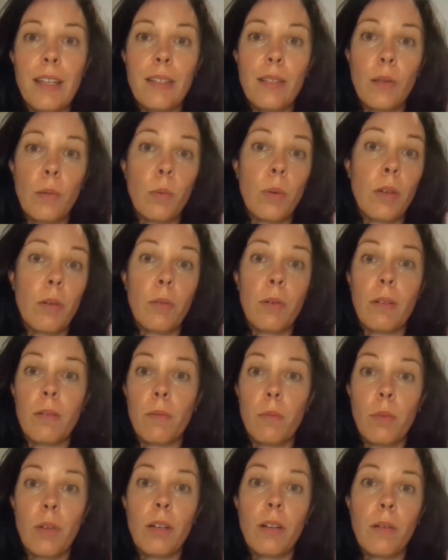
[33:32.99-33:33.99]
so
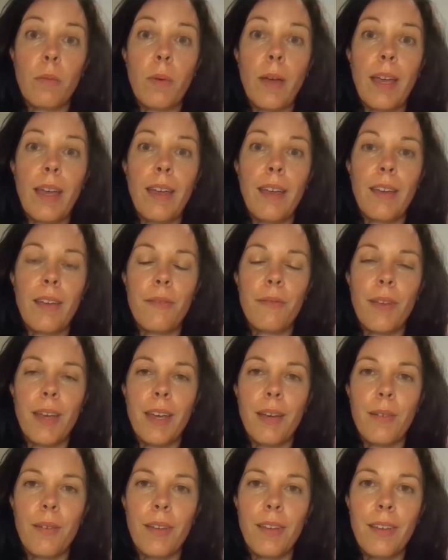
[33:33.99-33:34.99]
we're aware of
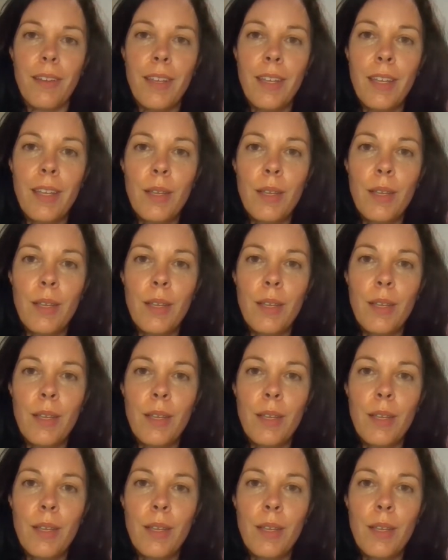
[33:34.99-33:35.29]
our